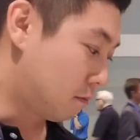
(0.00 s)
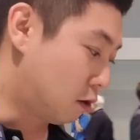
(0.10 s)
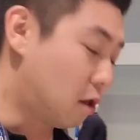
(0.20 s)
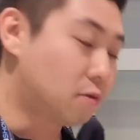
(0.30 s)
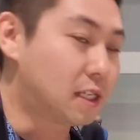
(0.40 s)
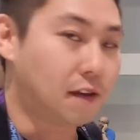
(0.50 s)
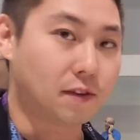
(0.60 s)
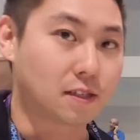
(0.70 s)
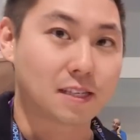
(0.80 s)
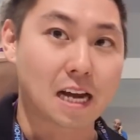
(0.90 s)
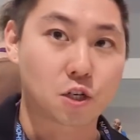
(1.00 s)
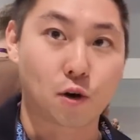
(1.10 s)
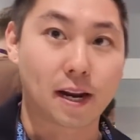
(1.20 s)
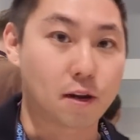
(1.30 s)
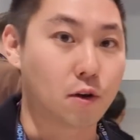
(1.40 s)
close to even
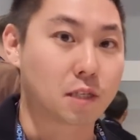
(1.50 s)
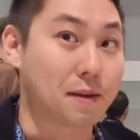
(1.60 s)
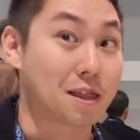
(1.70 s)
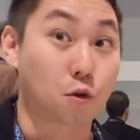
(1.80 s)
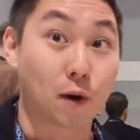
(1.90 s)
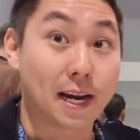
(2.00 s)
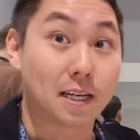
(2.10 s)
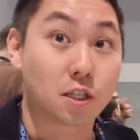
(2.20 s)
saturating USB 3.